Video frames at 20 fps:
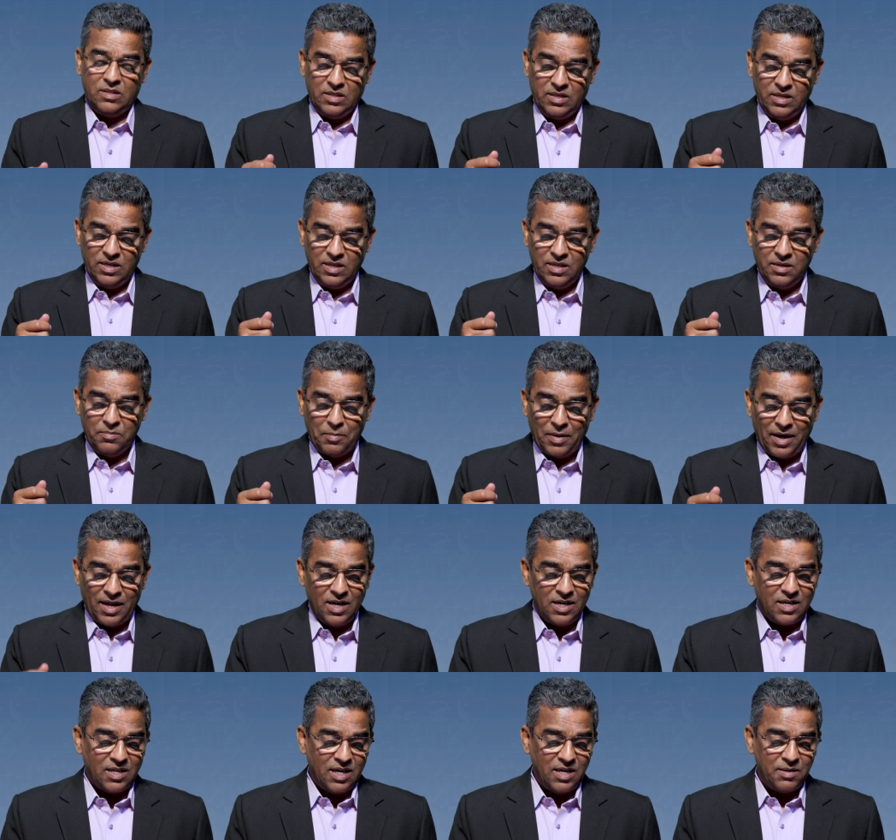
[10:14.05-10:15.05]
the
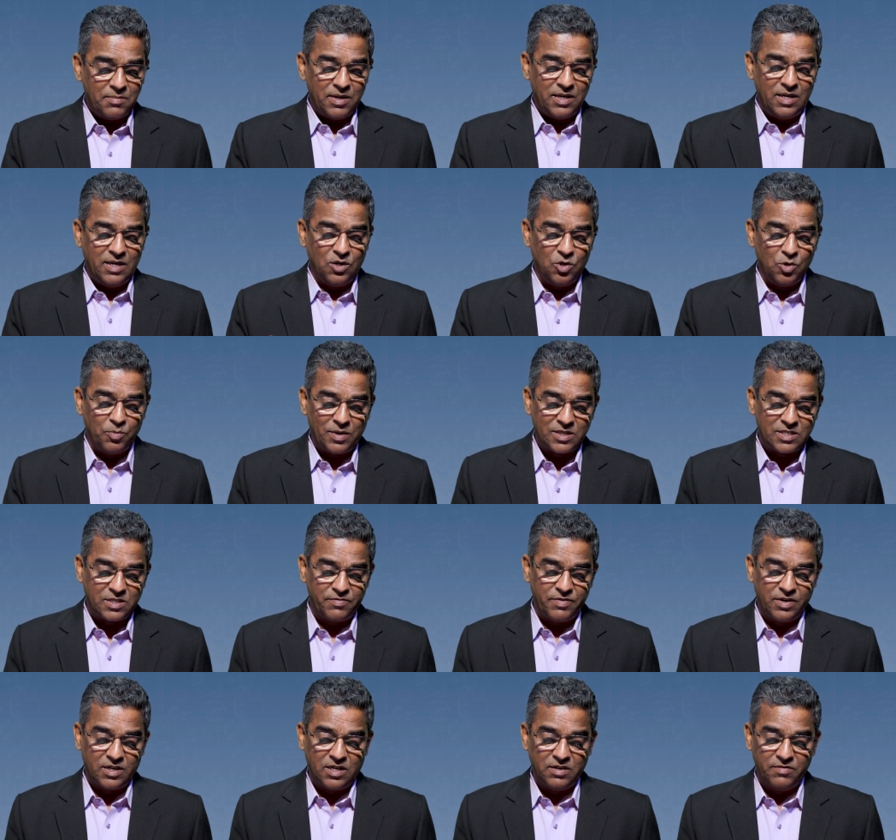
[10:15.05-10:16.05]
Maritime and
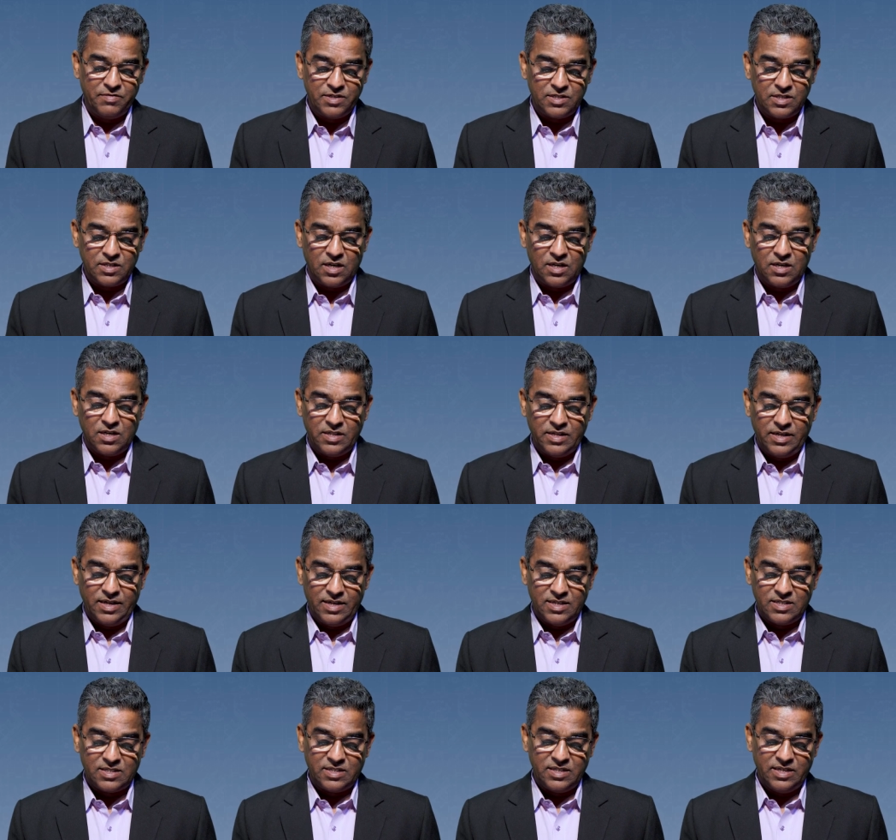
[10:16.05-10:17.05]
Indo-Pacific Division under the
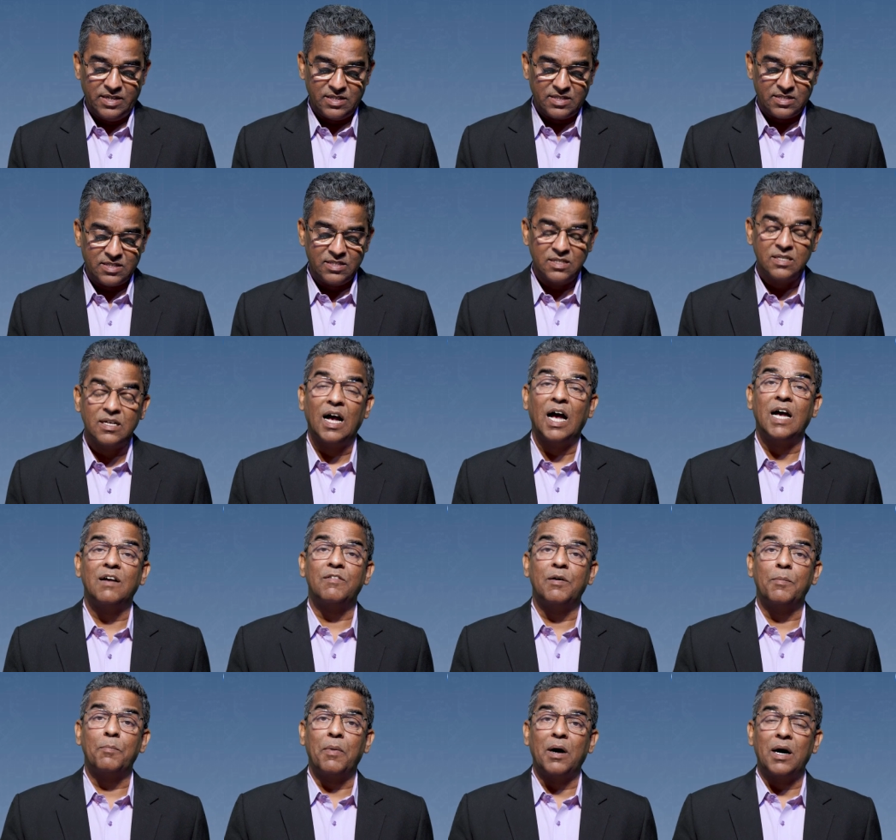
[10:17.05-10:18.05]
NSCS
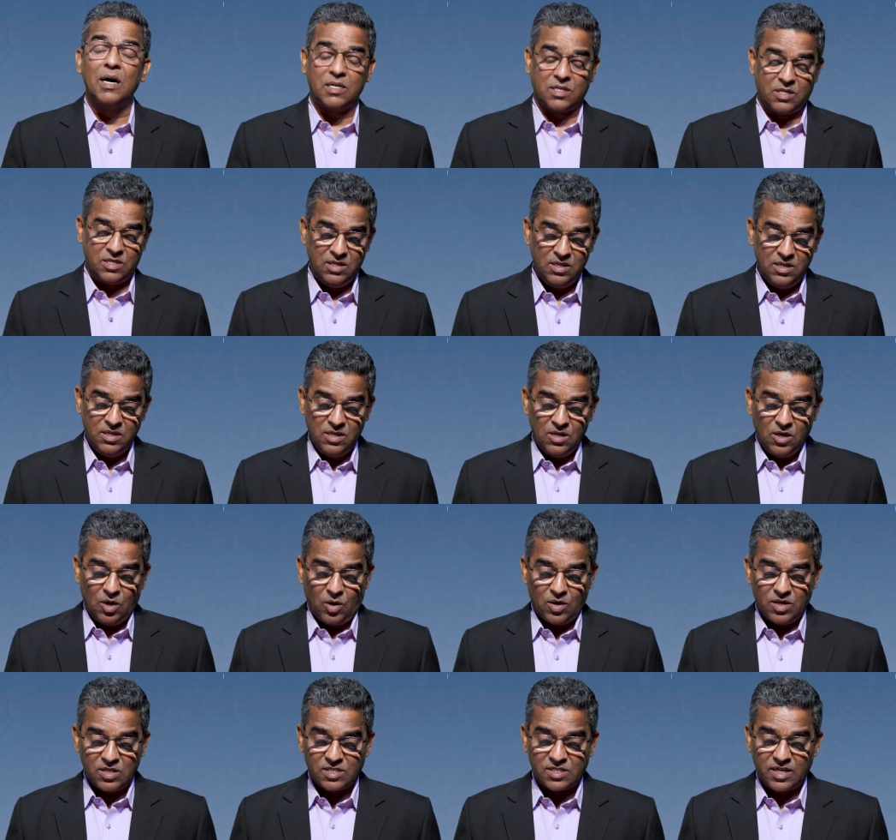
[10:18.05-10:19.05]
have embarked
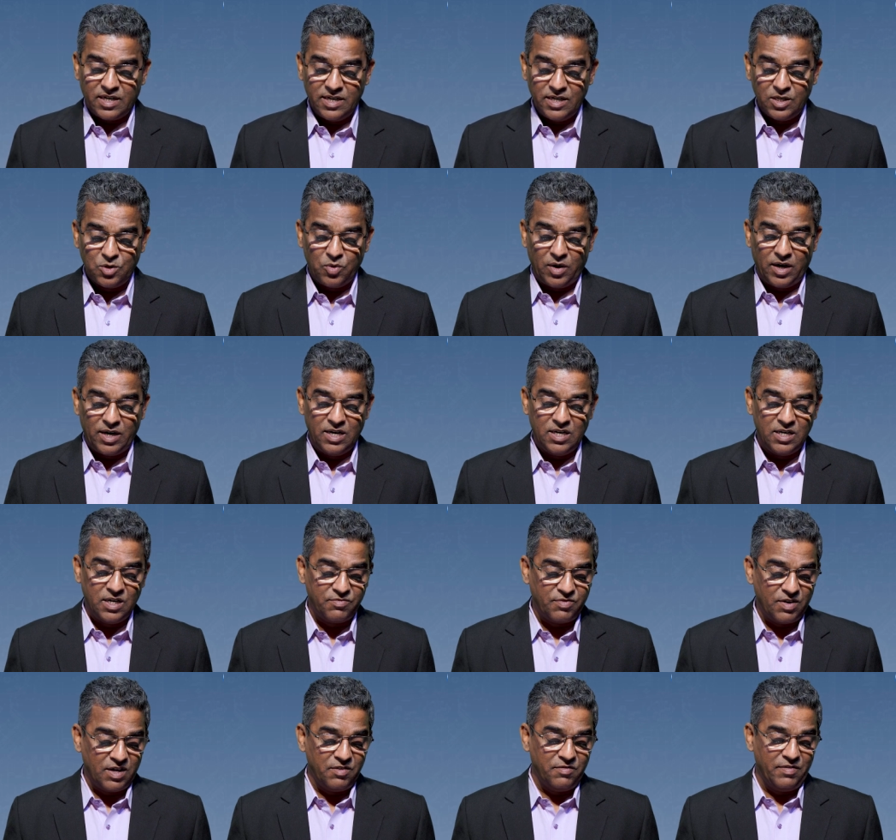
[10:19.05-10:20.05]
on a study to
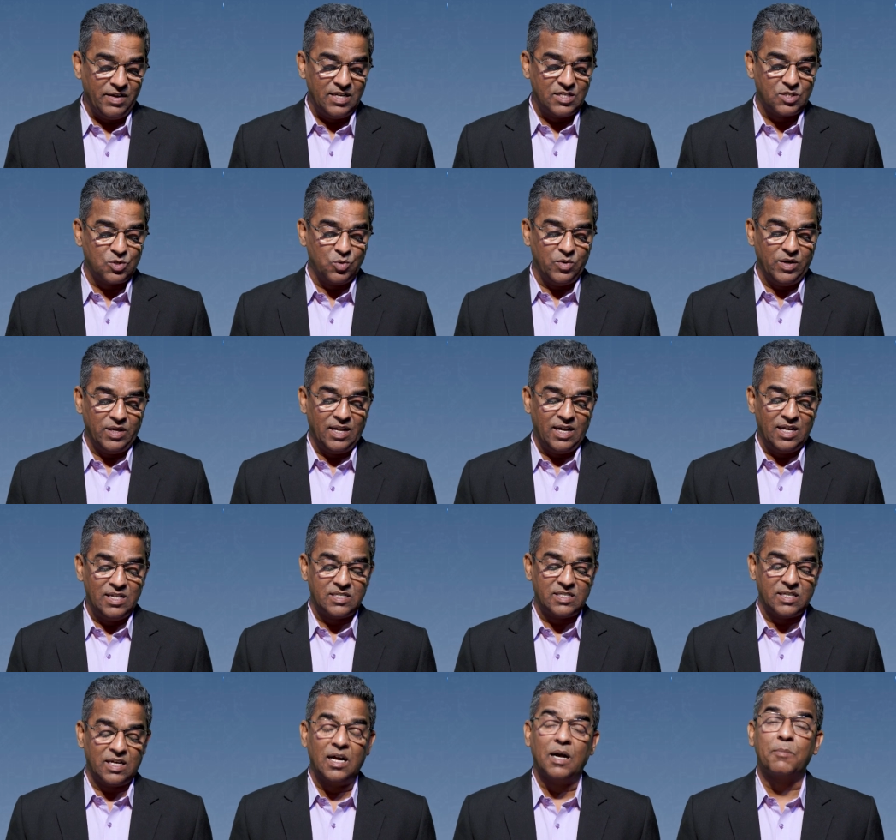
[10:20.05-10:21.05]
identify ways to
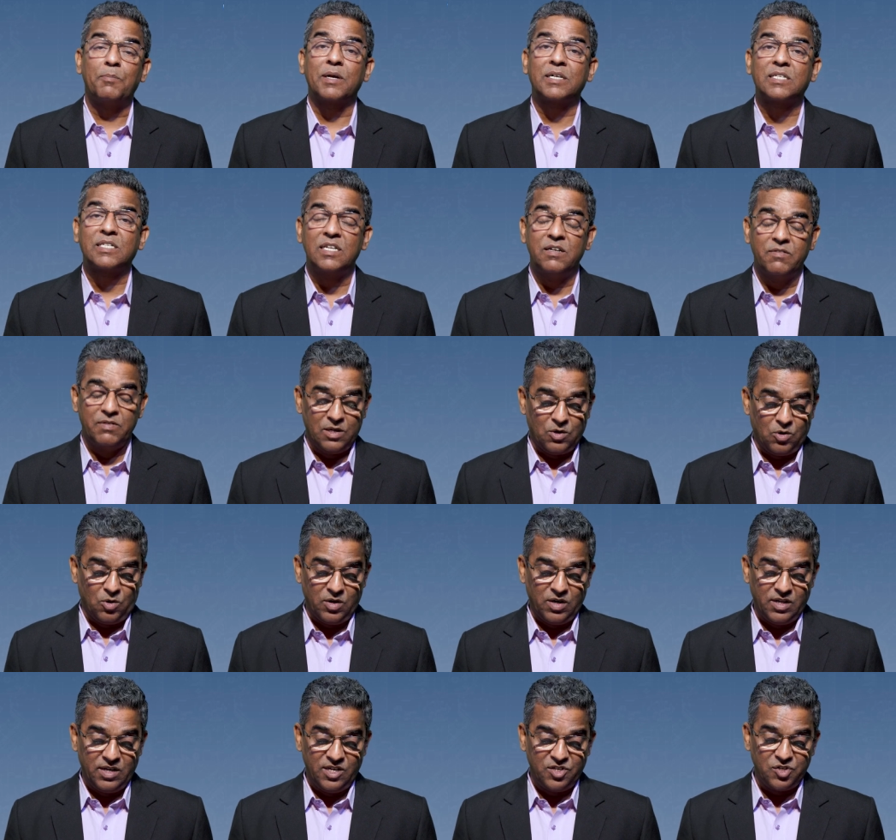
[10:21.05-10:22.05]
enhance apex level
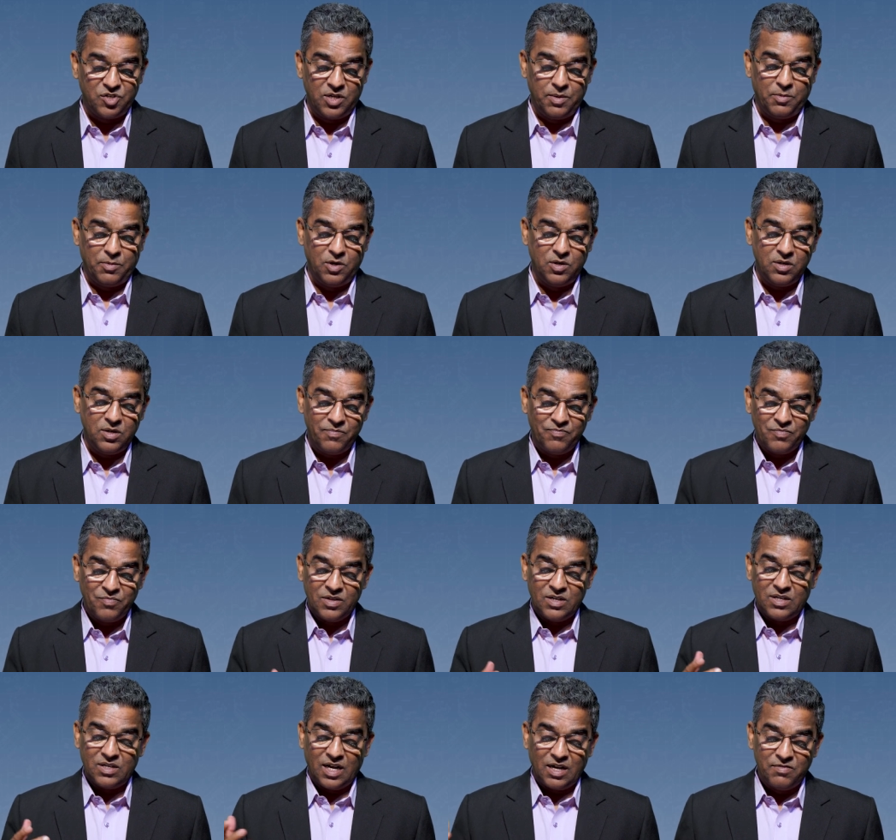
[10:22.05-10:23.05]
coordination among
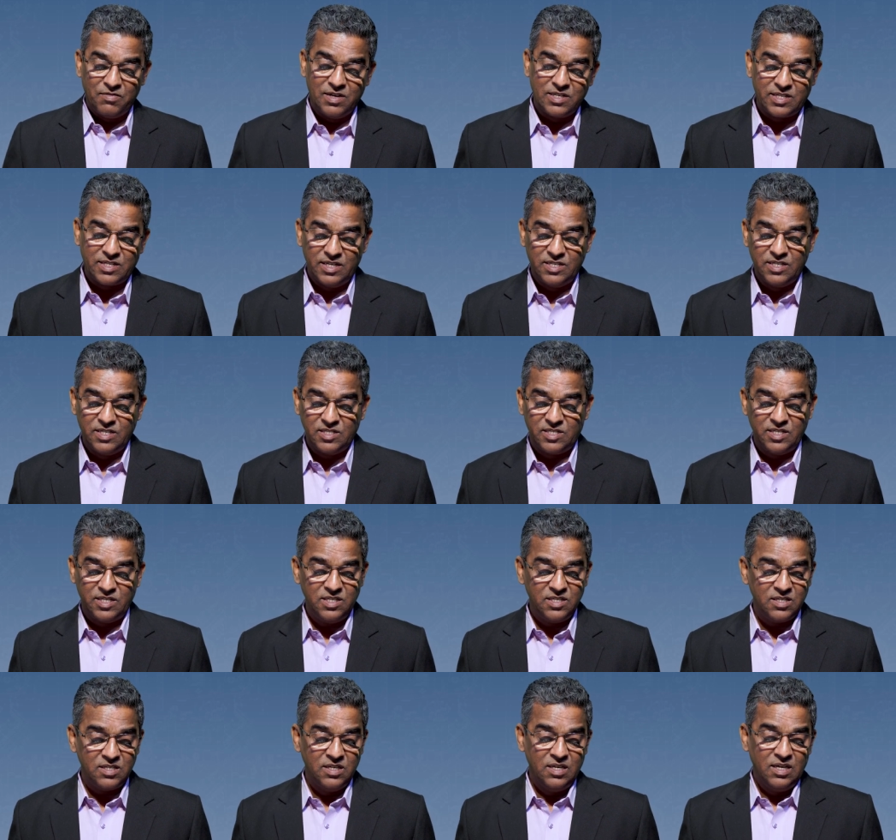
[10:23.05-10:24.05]
diverse
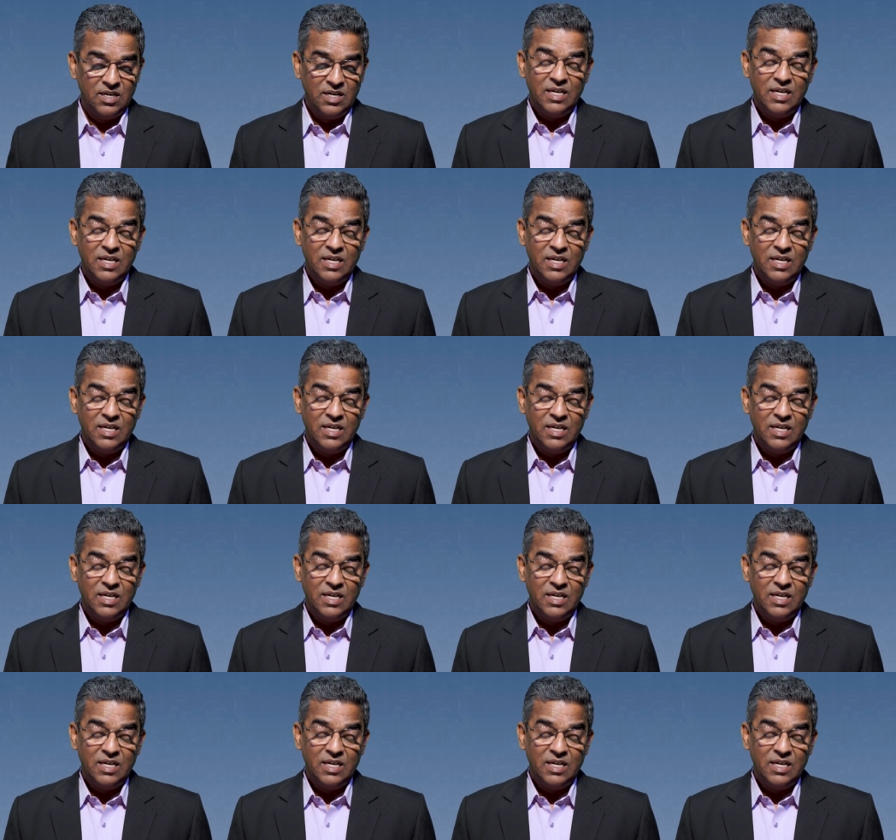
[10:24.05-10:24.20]
agencies